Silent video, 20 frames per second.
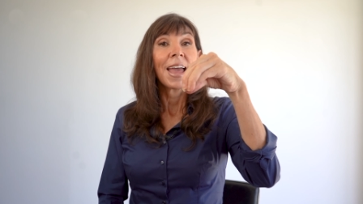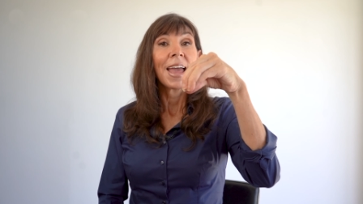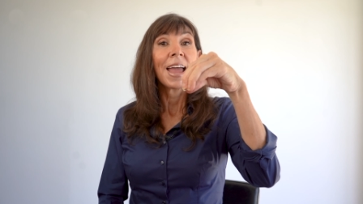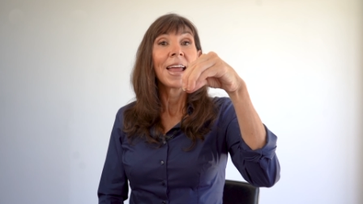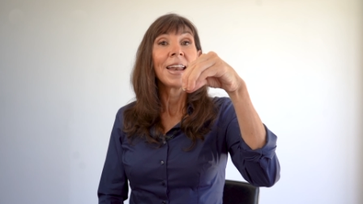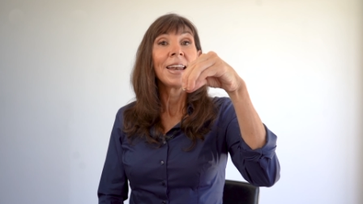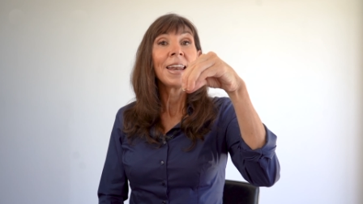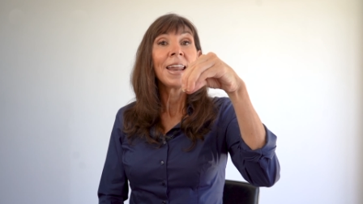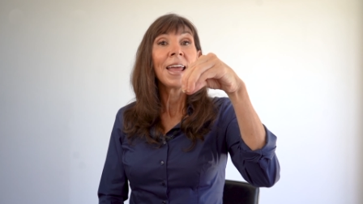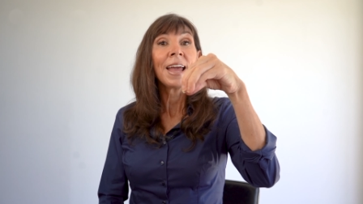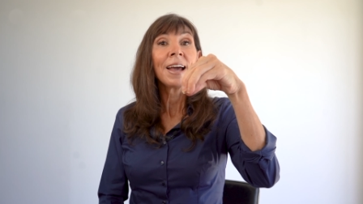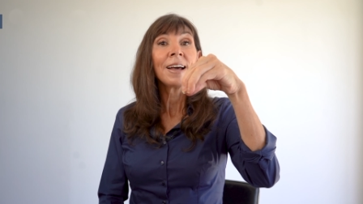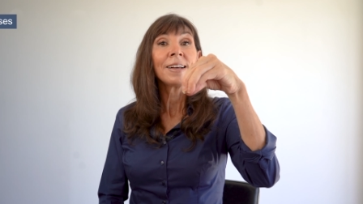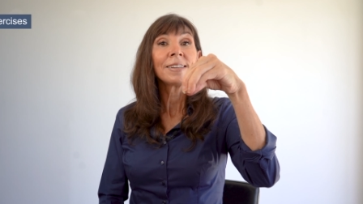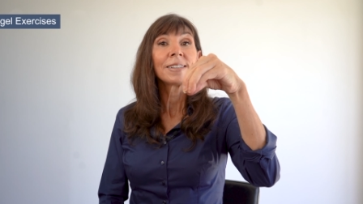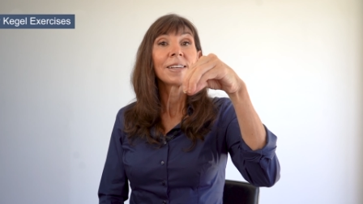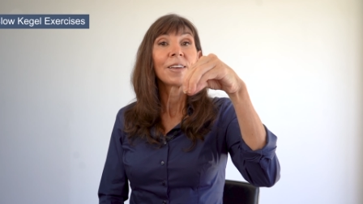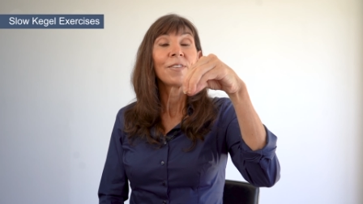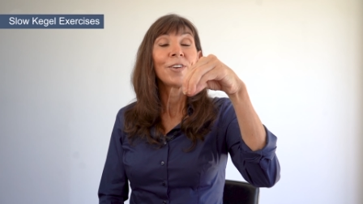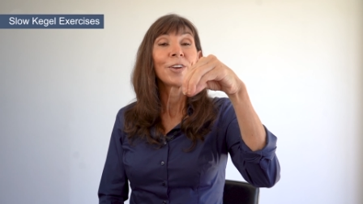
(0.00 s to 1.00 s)
And now
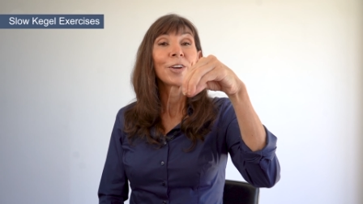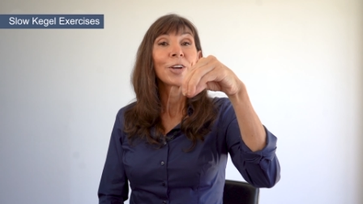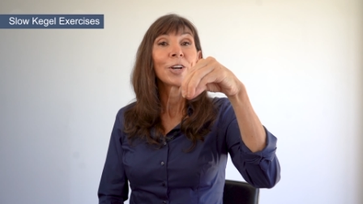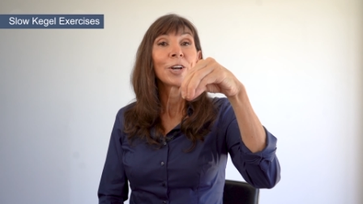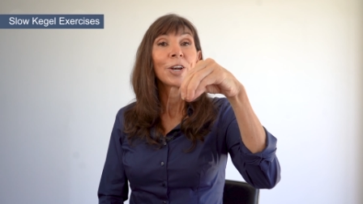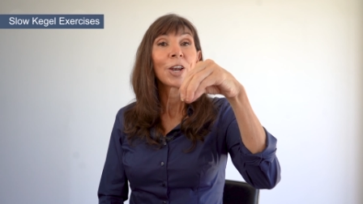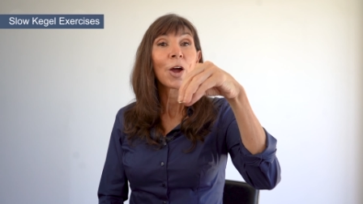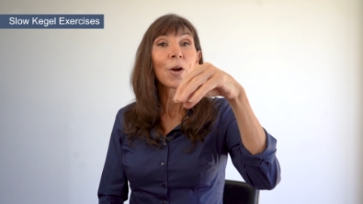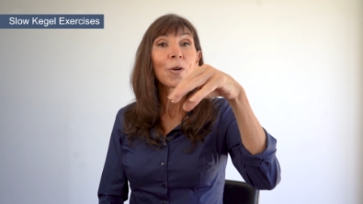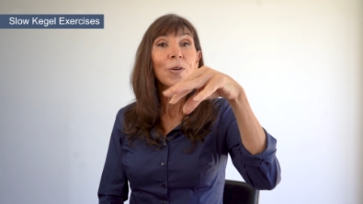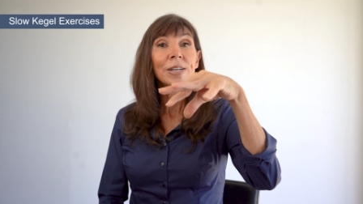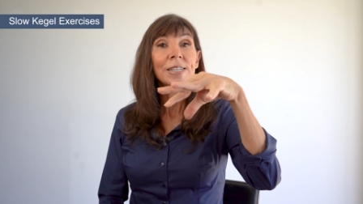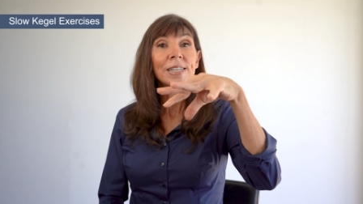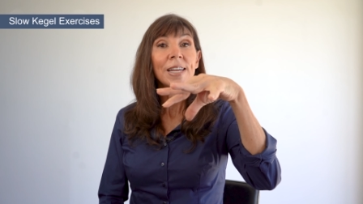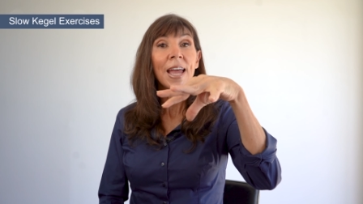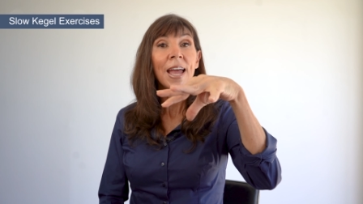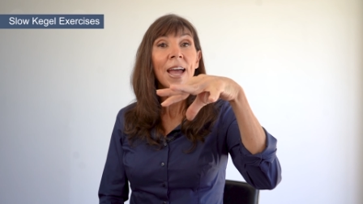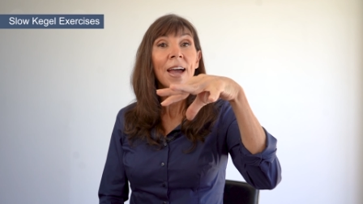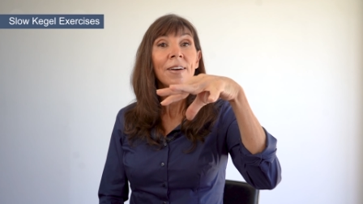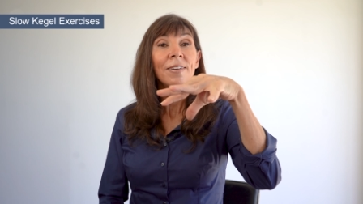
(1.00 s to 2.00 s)
see if you can lower it
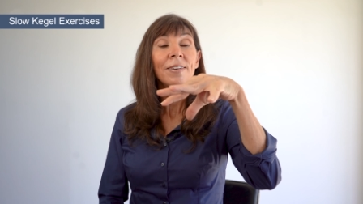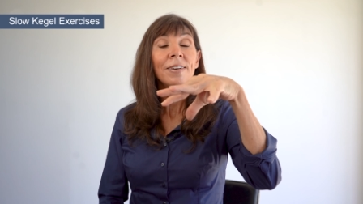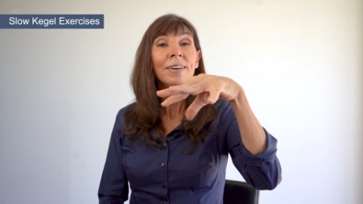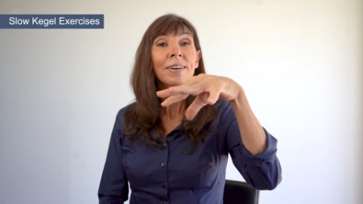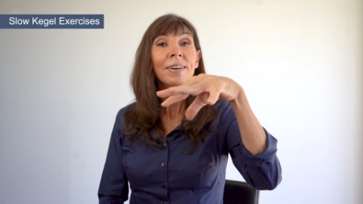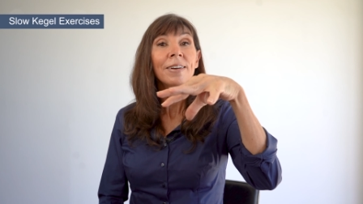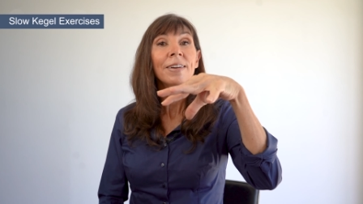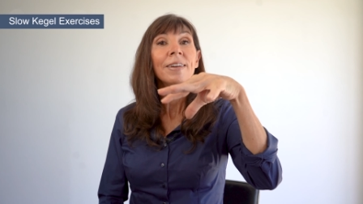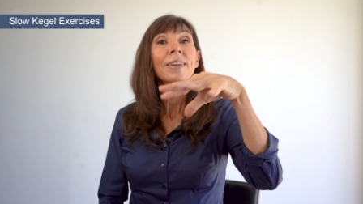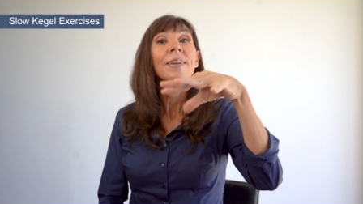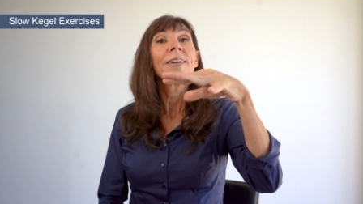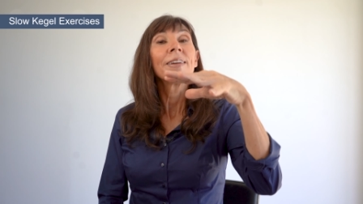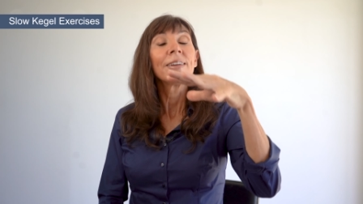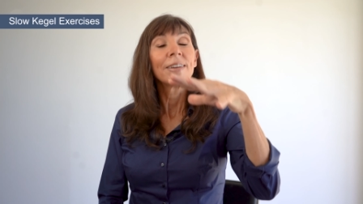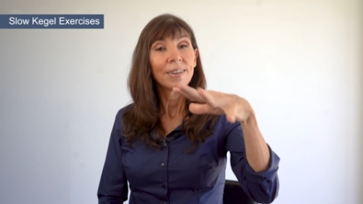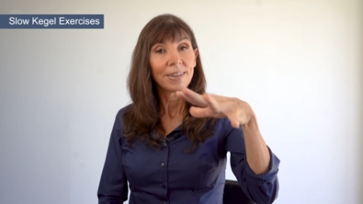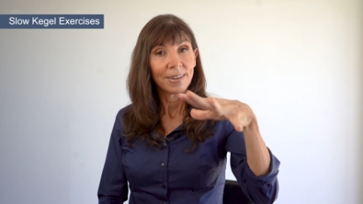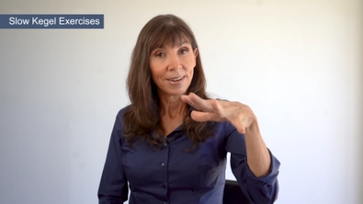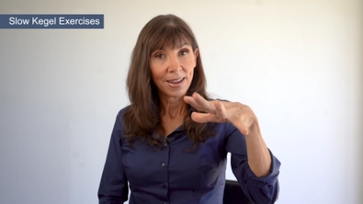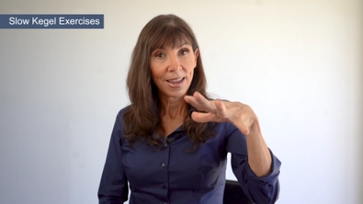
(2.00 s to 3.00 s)
down
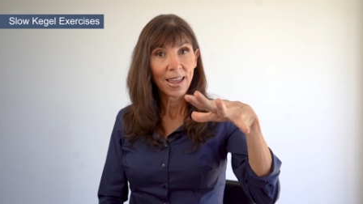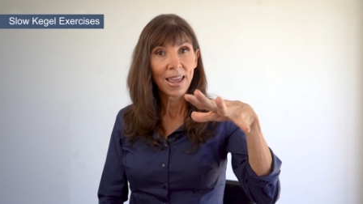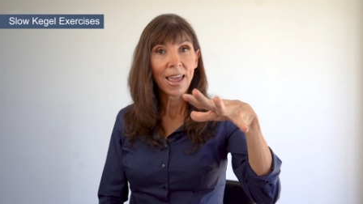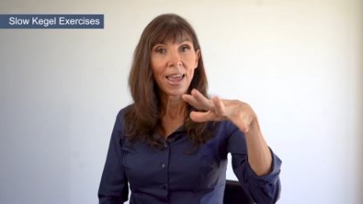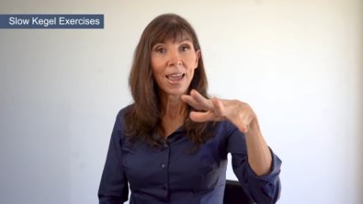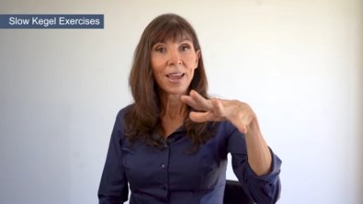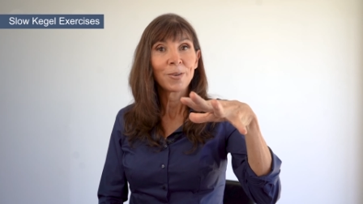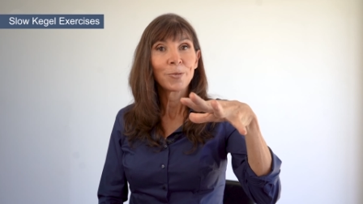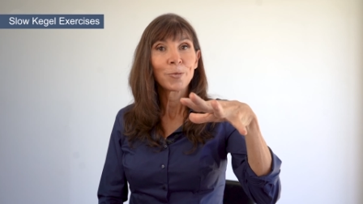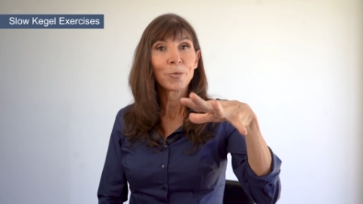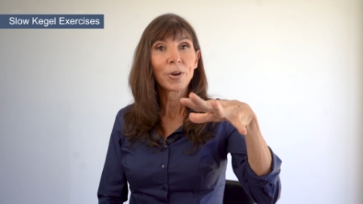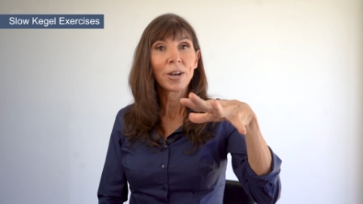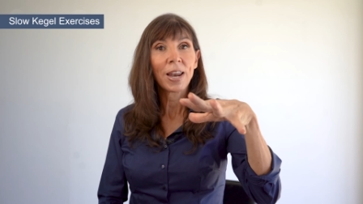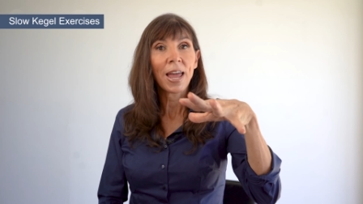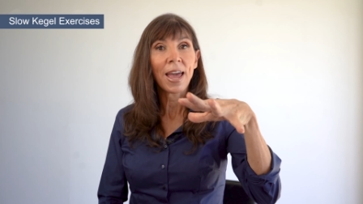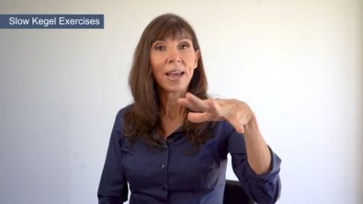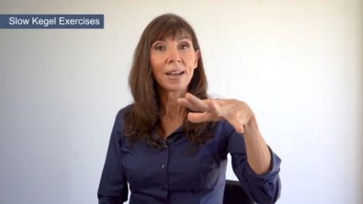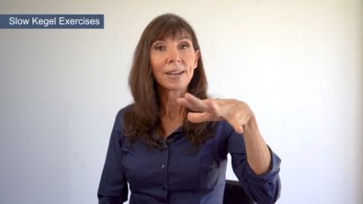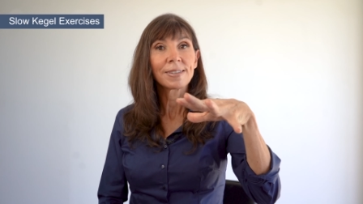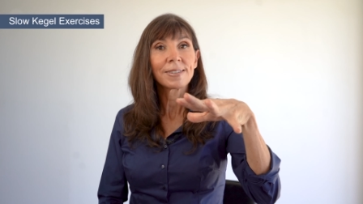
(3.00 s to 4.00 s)
and
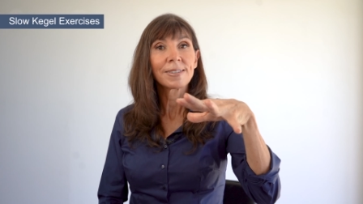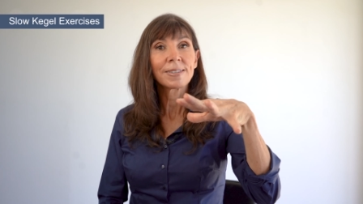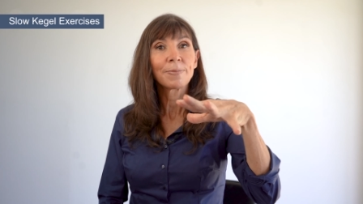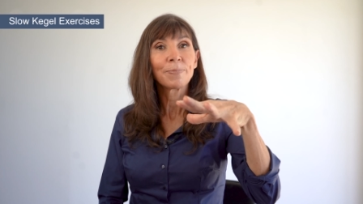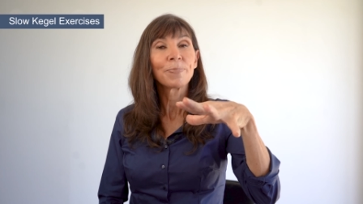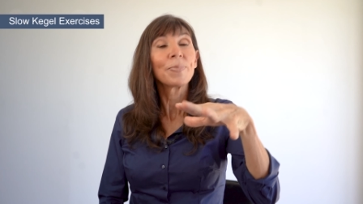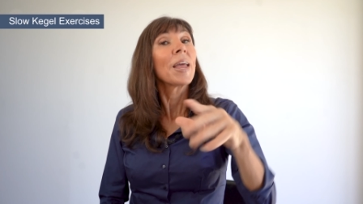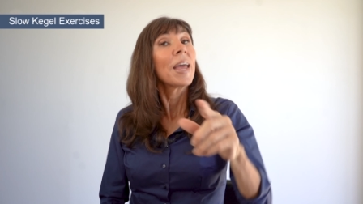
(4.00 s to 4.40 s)
relax.